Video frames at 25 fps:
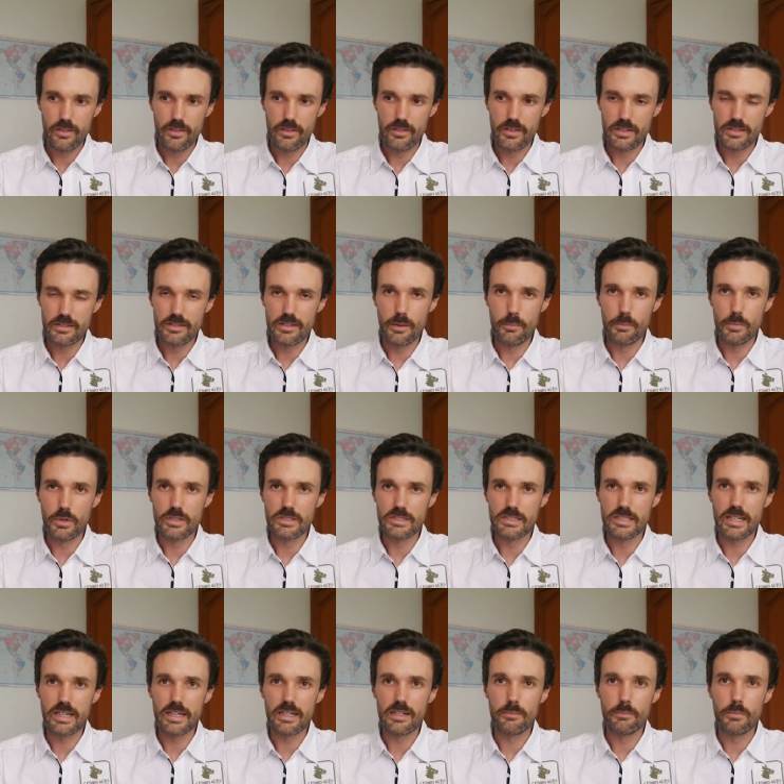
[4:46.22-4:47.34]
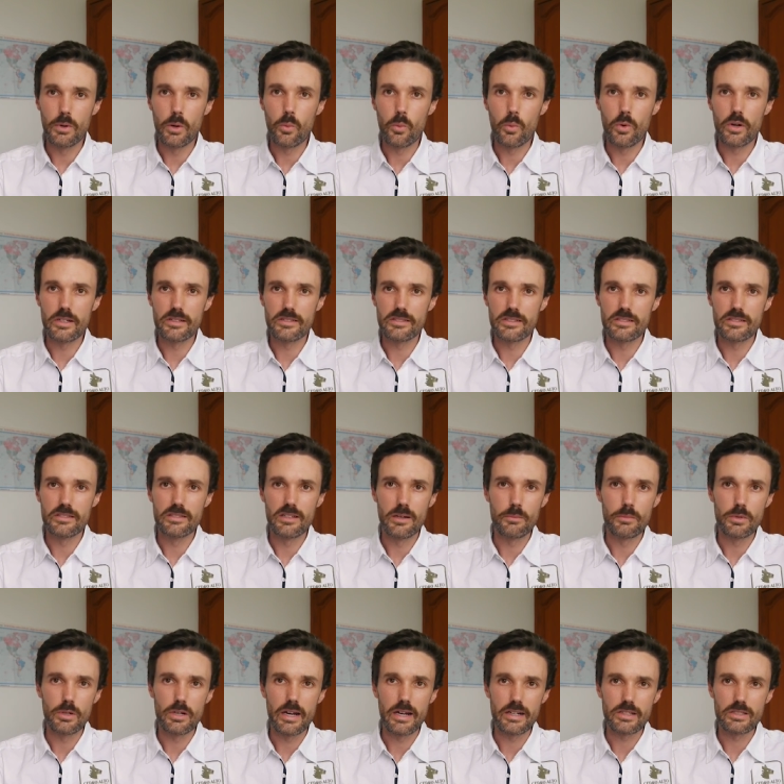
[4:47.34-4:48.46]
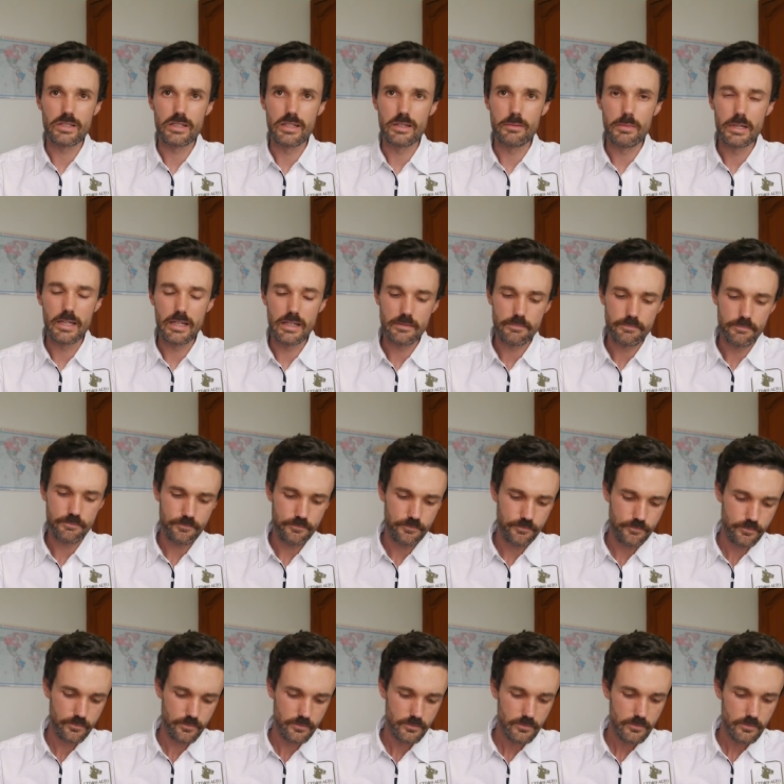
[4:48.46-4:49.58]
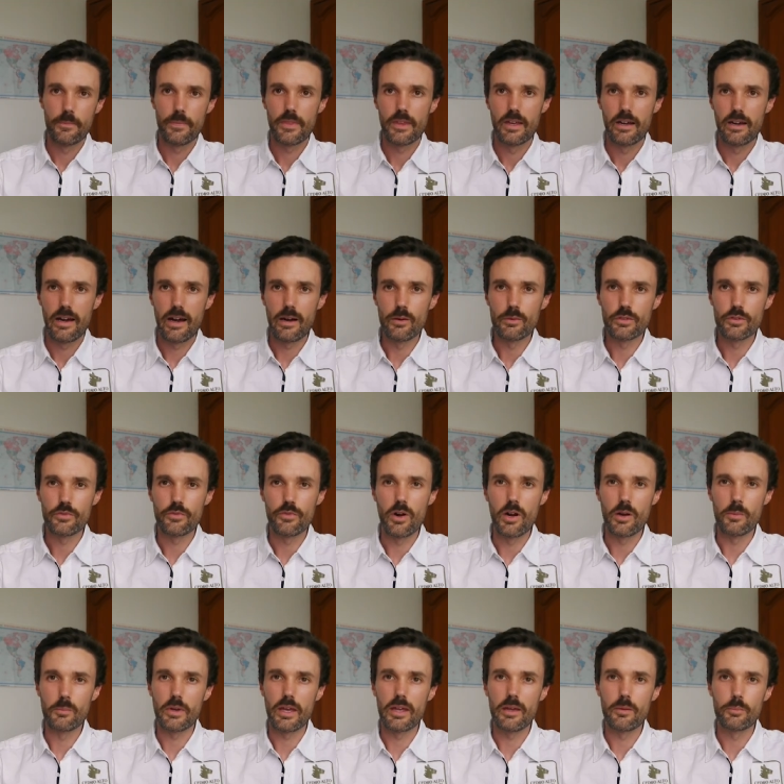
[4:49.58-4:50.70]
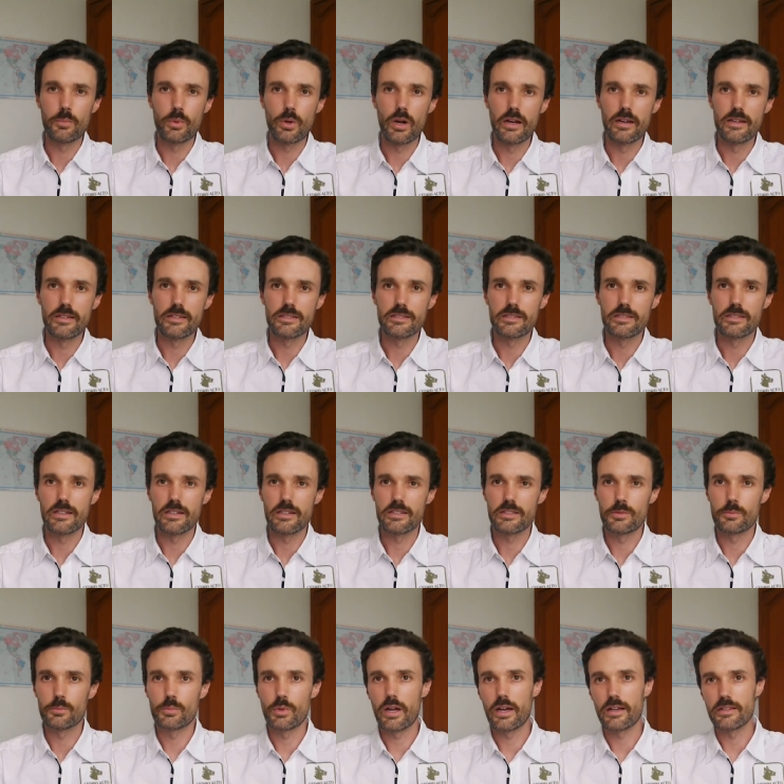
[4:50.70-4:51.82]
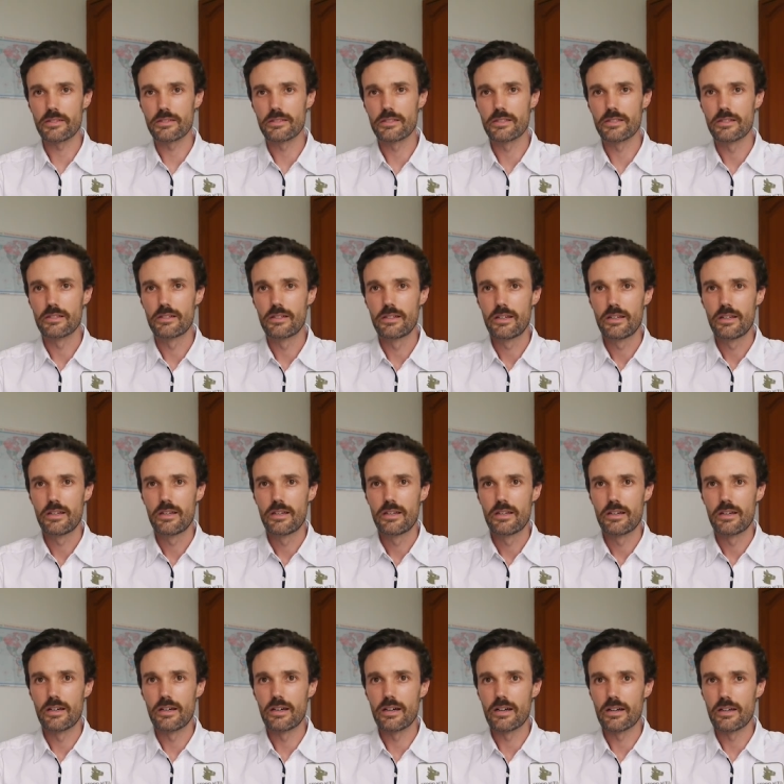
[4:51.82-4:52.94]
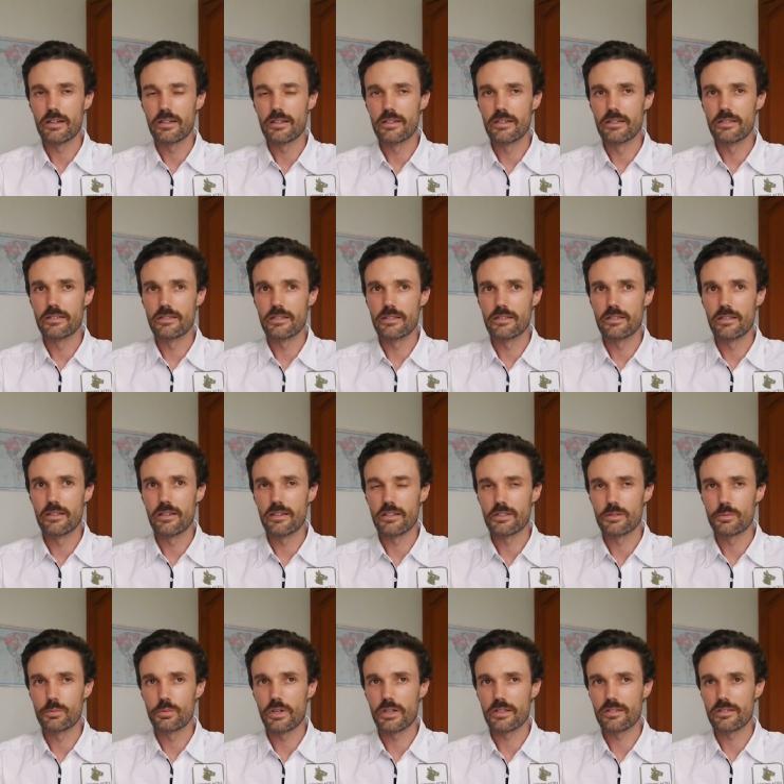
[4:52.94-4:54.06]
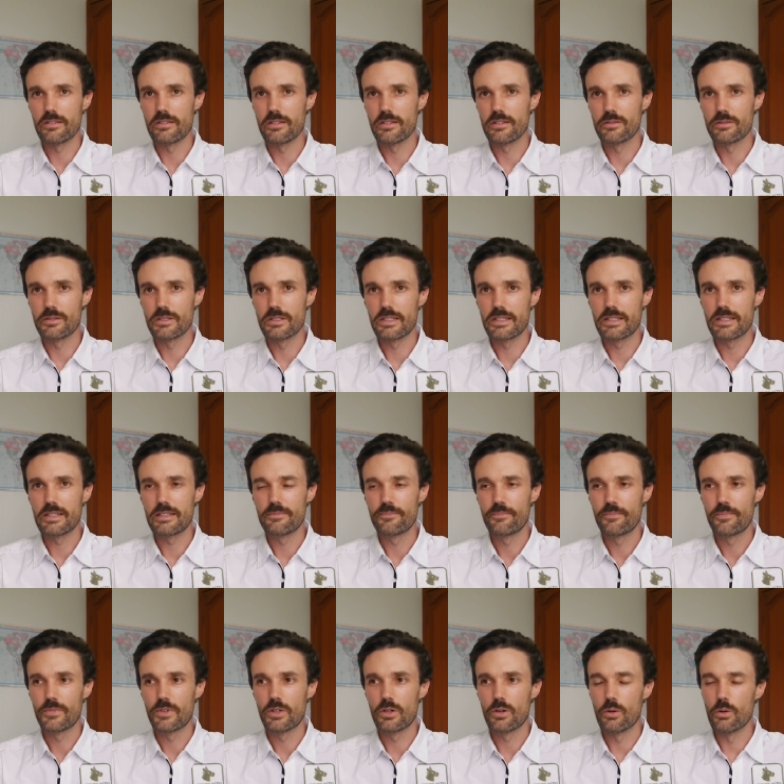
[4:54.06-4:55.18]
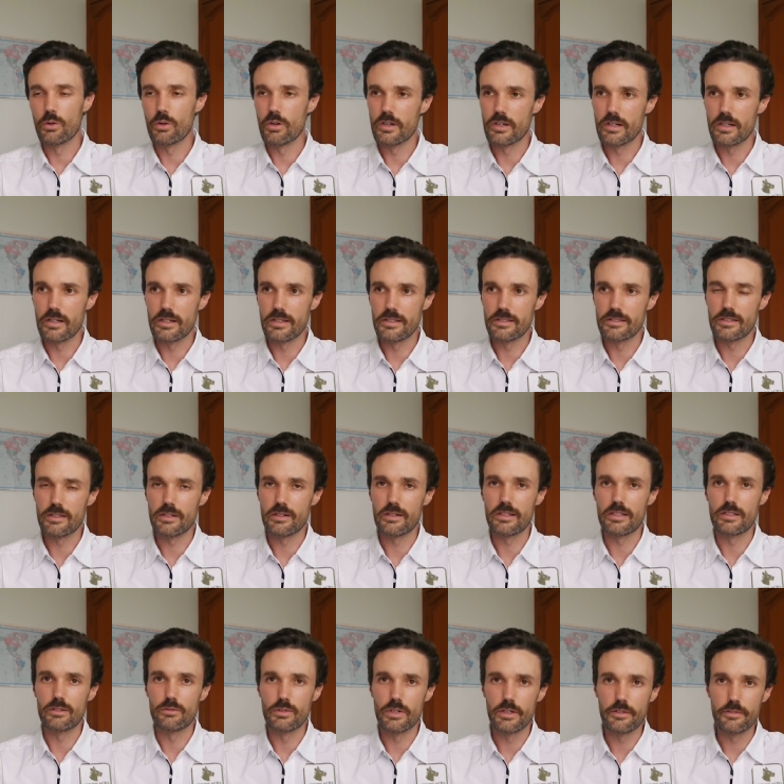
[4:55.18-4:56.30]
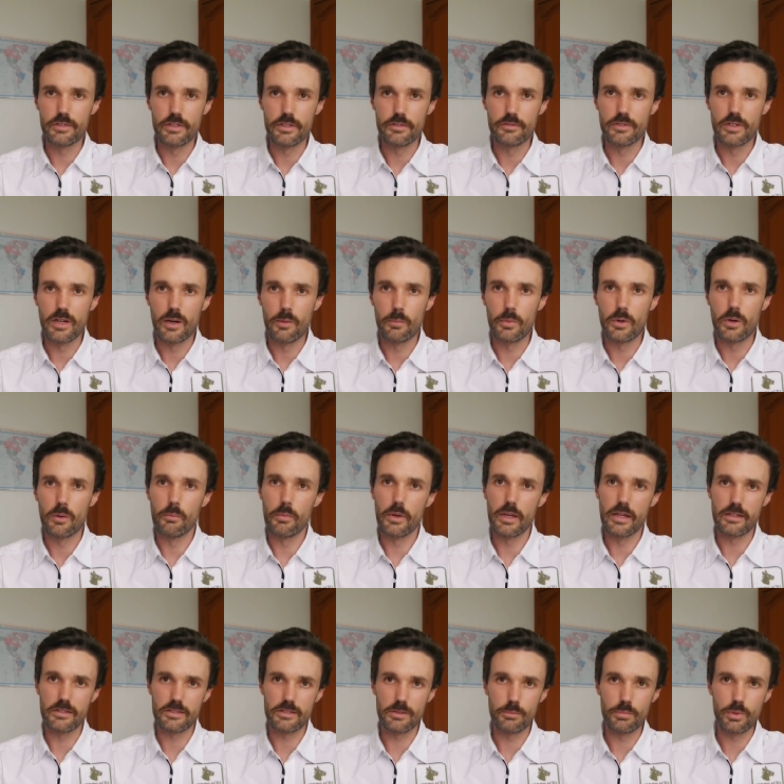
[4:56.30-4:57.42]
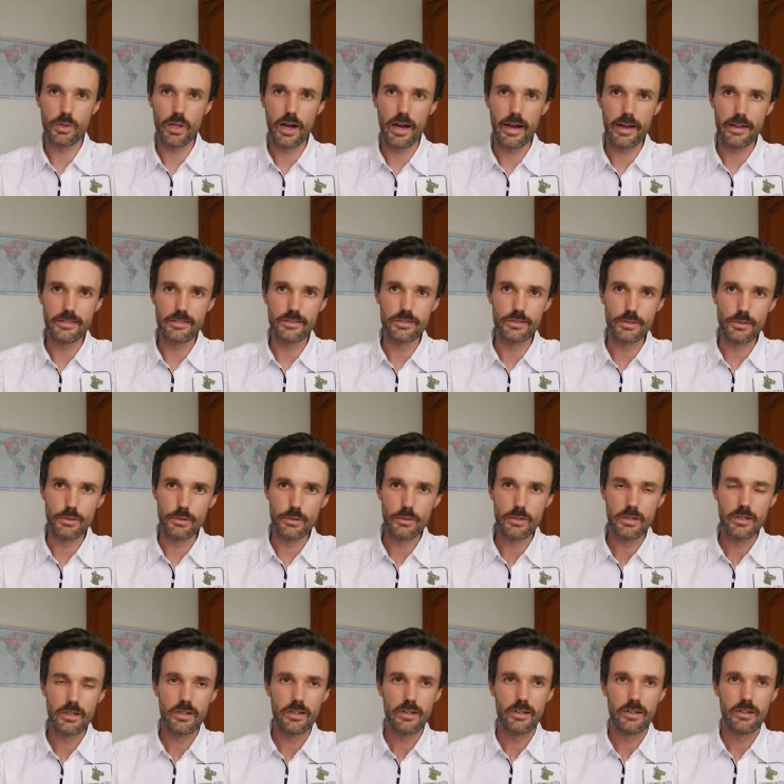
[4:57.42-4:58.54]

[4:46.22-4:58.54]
this number is it. But what does this number actually mean? How is farm gate price expressed? Is it expressed literally, or is there a derivative number being supplied to